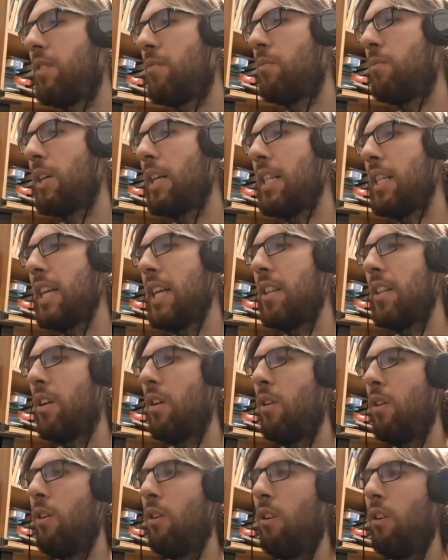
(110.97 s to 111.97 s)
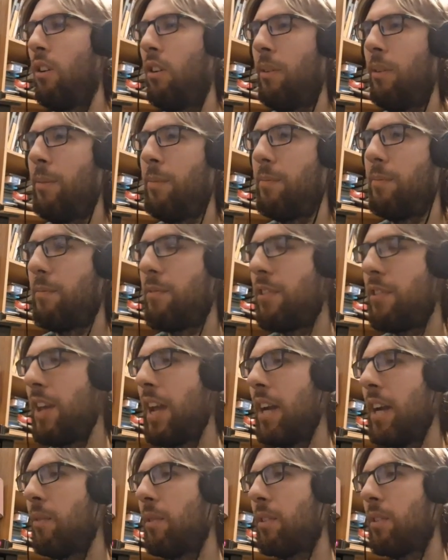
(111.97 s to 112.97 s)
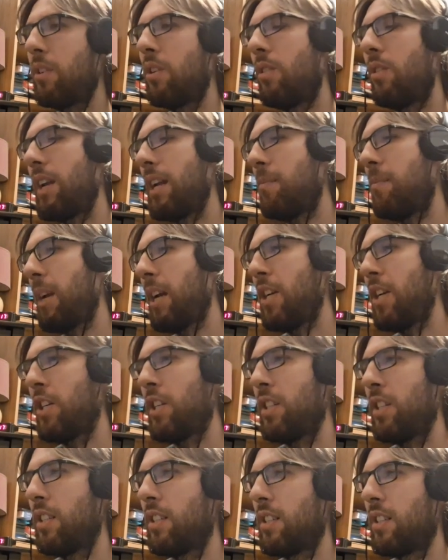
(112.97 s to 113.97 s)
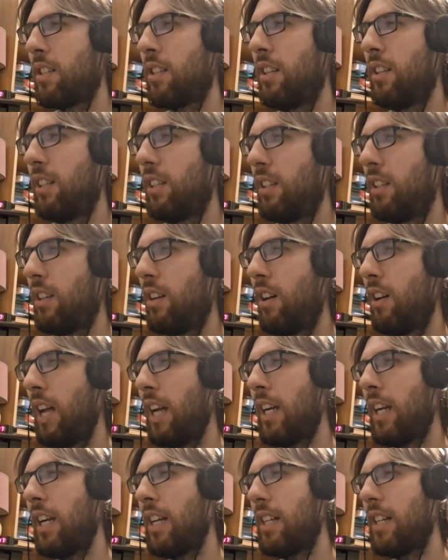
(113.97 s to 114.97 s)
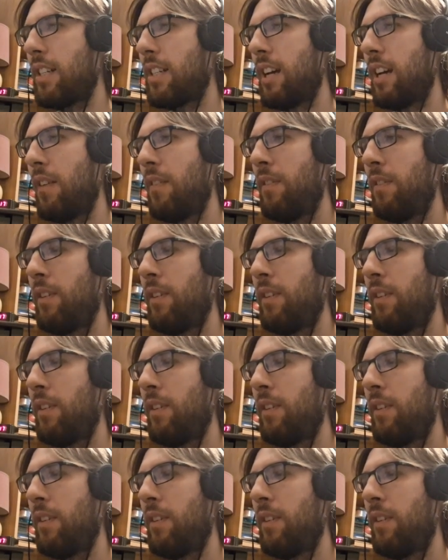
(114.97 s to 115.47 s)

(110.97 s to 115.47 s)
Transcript: redid the whole thing with their own animations, all that kind of stuff.